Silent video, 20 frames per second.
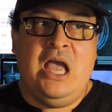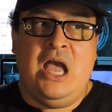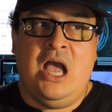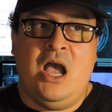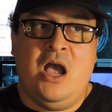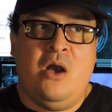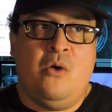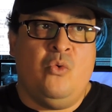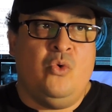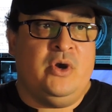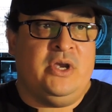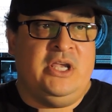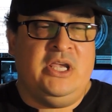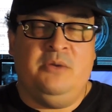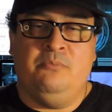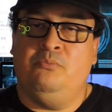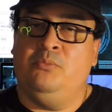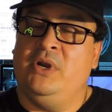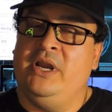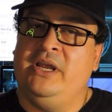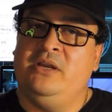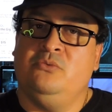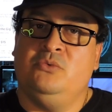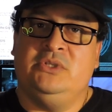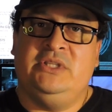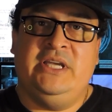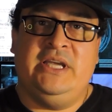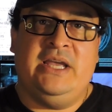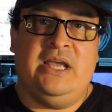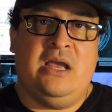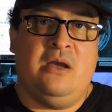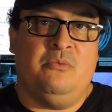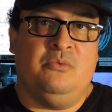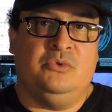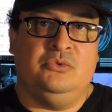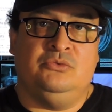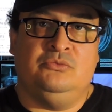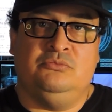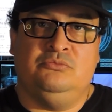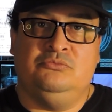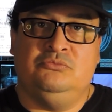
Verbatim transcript: I will keep playing with it. I will